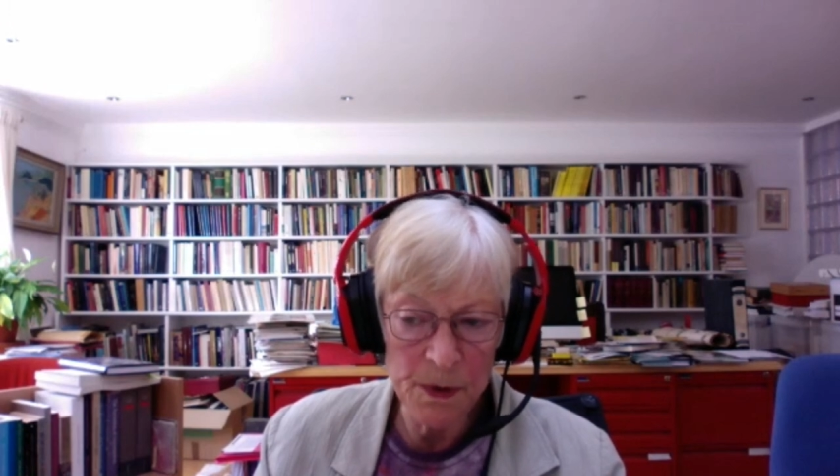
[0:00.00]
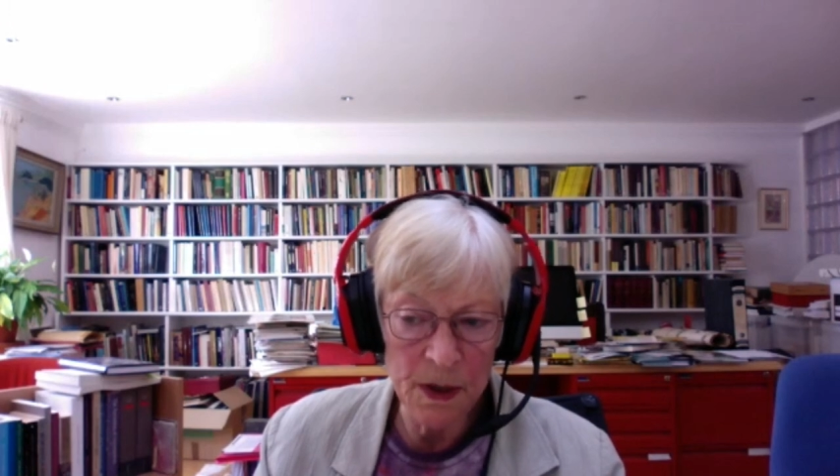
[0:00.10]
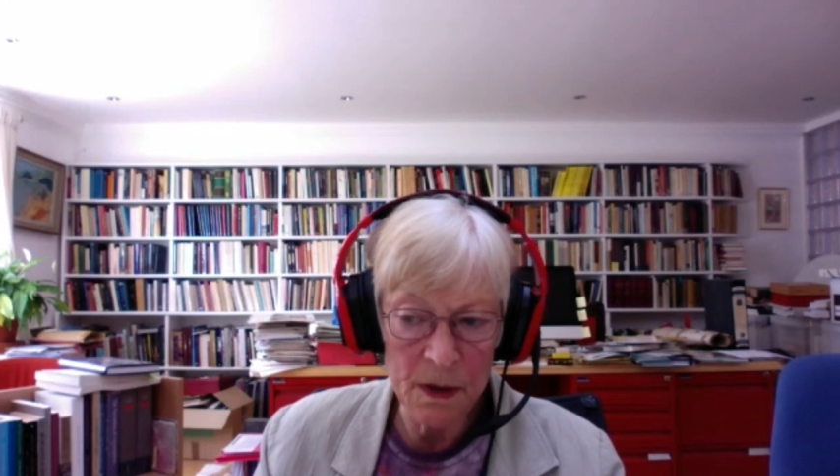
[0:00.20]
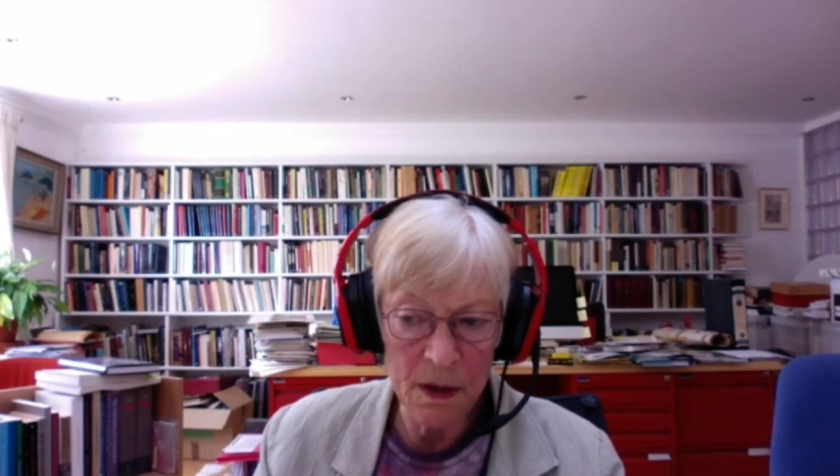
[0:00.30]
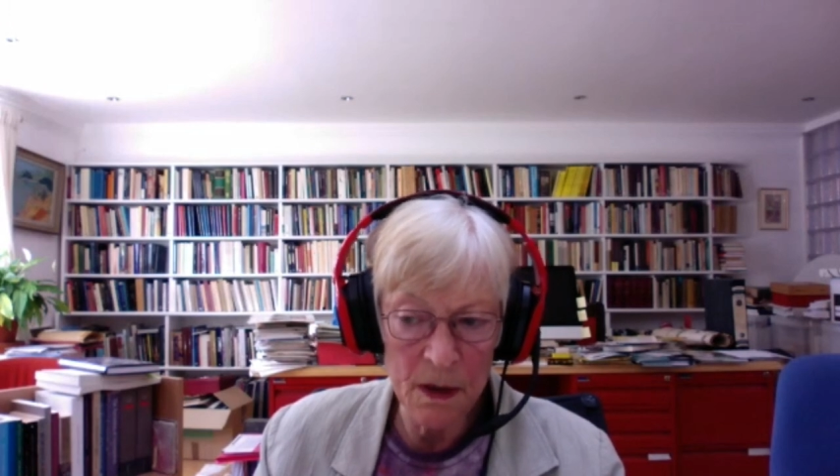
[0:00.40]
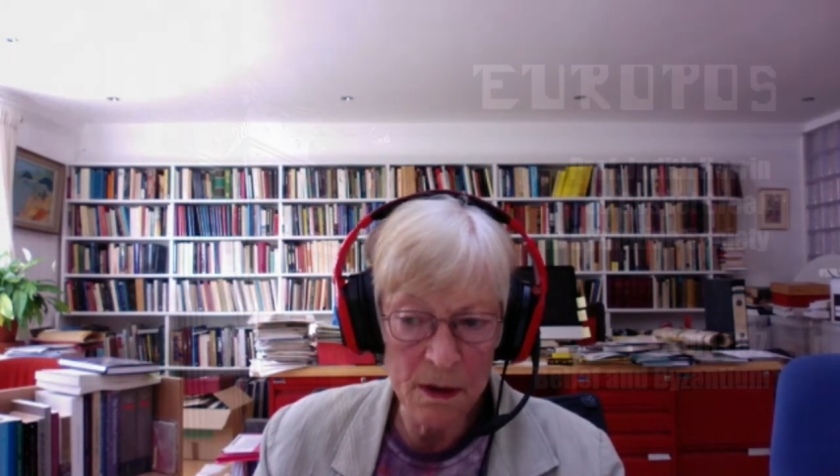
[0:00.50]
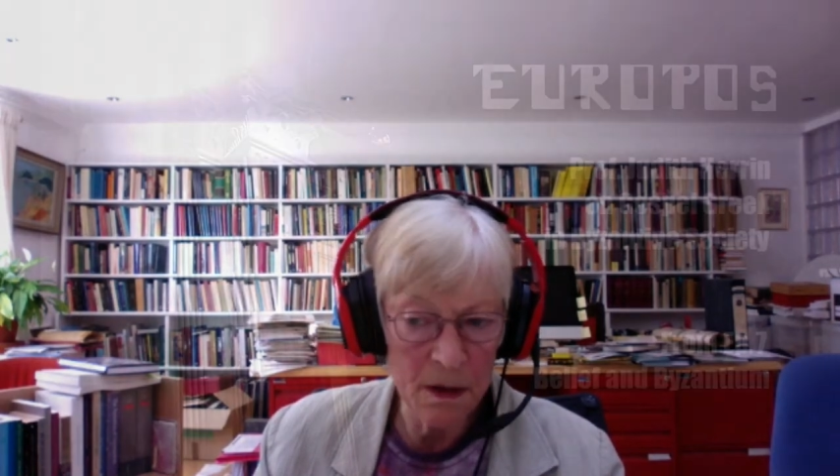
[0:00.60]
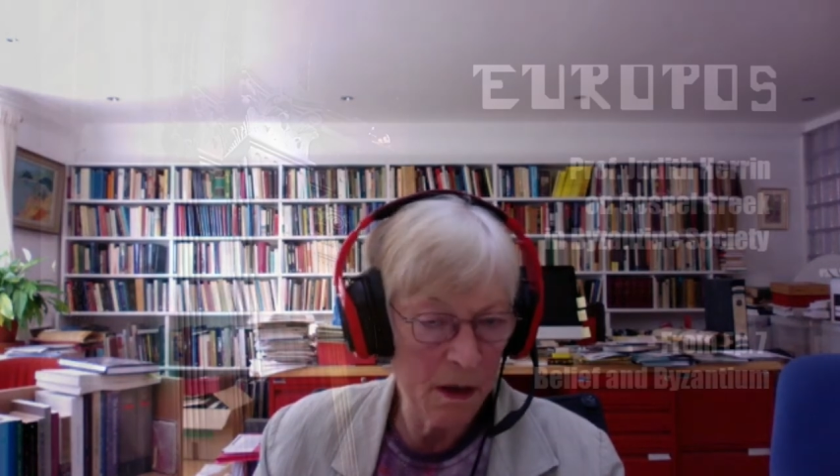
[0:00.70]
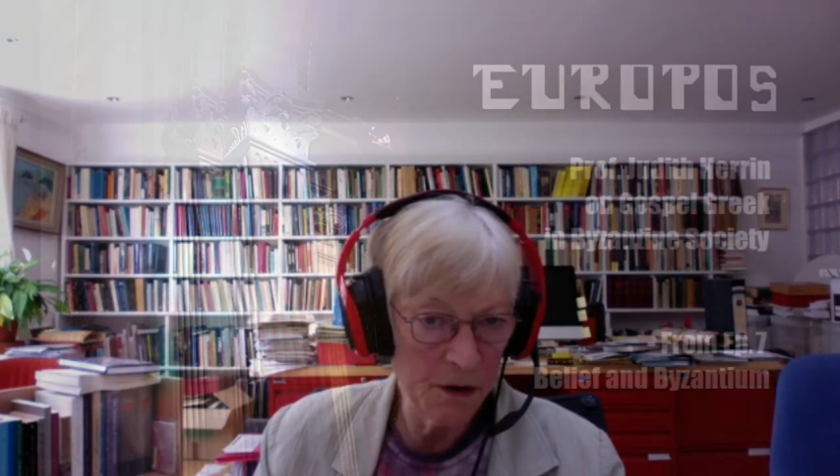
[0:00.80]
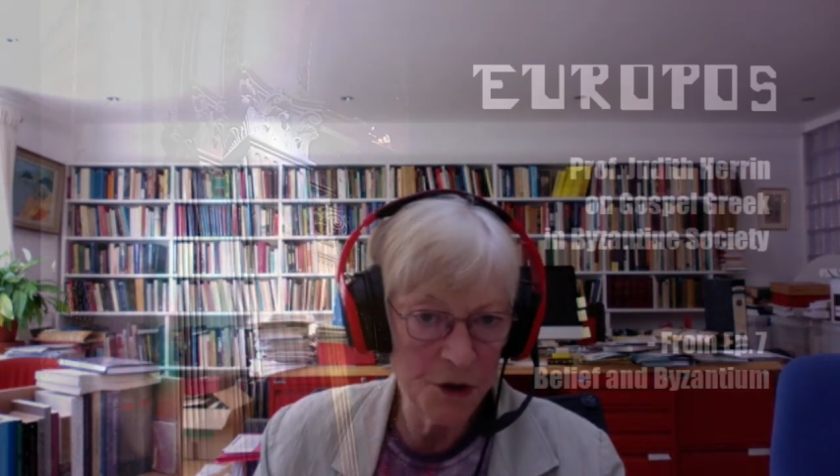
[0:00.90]
in other
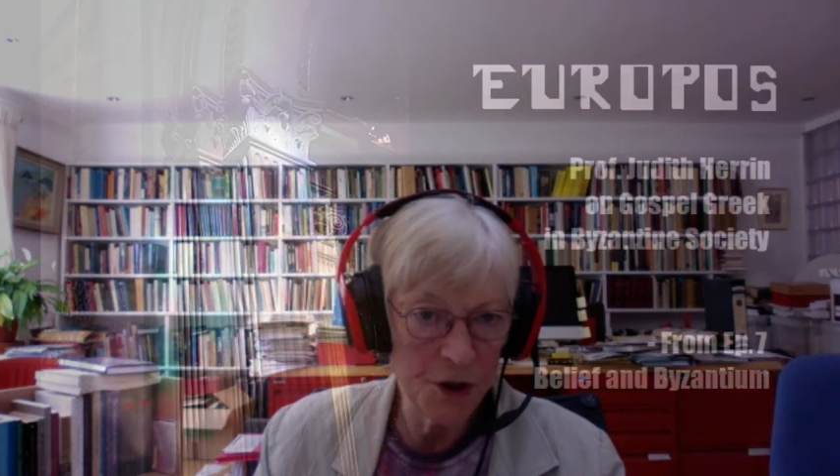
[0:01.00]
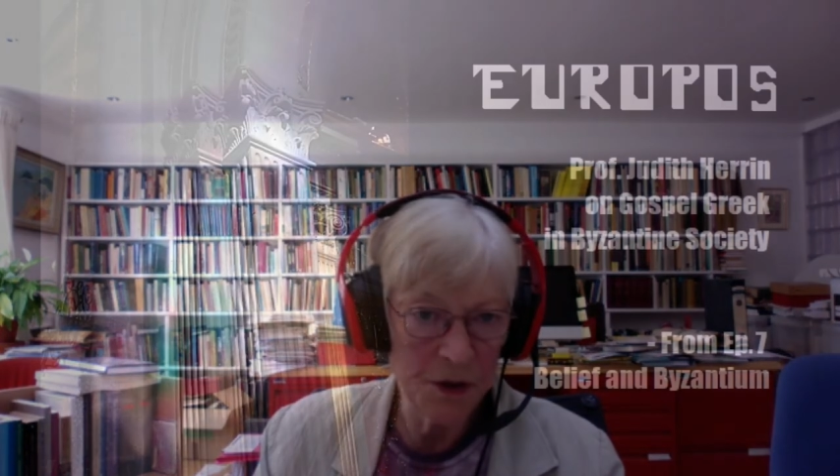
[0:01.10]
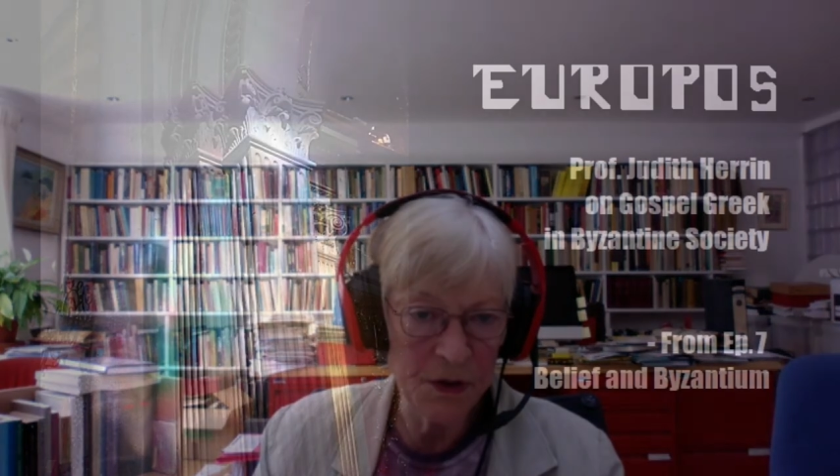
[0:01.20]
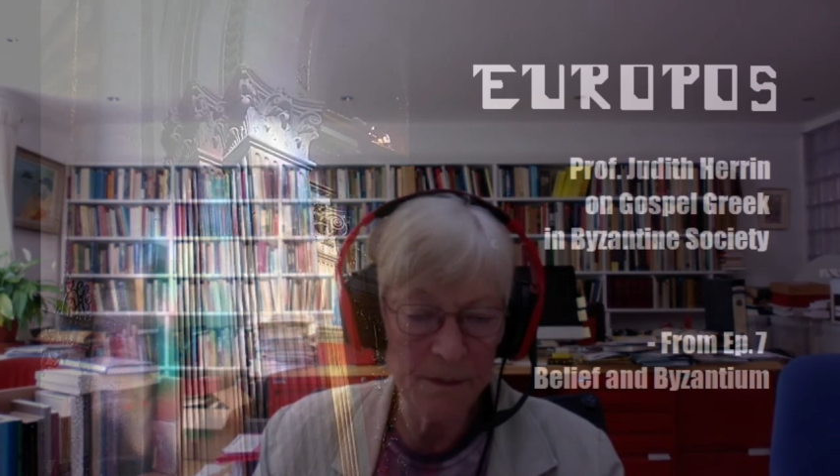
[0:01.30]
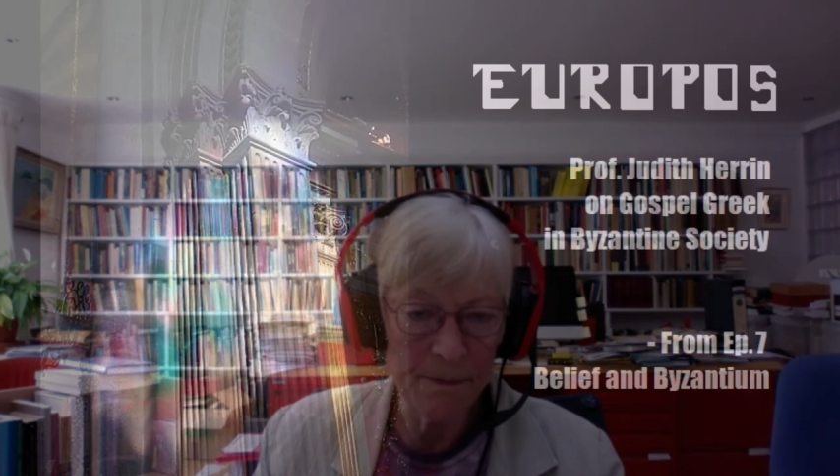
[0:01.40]
cultures.